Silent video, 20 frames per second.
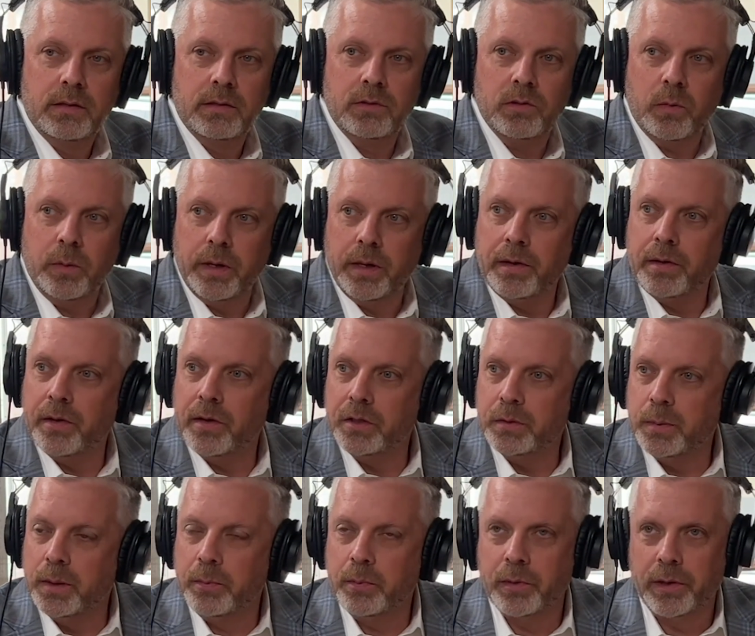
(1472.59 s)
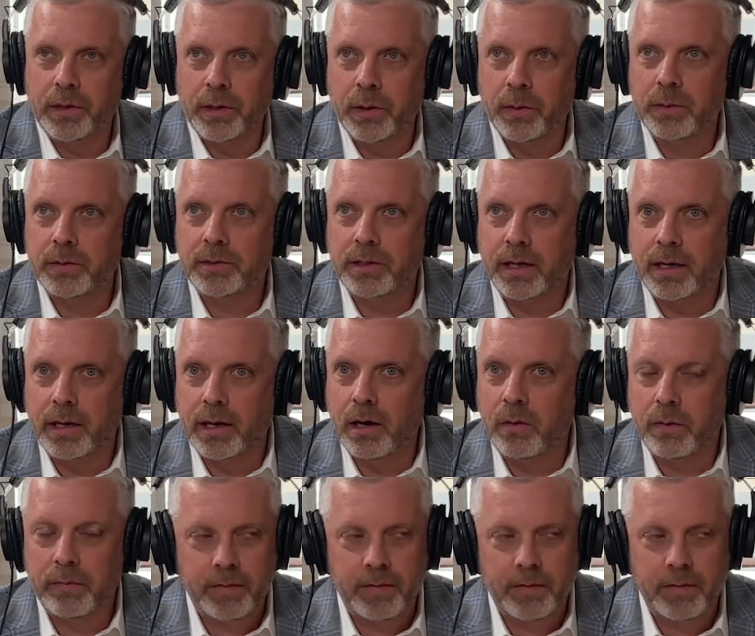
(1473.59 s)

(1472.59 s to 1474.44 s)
So we'd encourage people to go and check it out.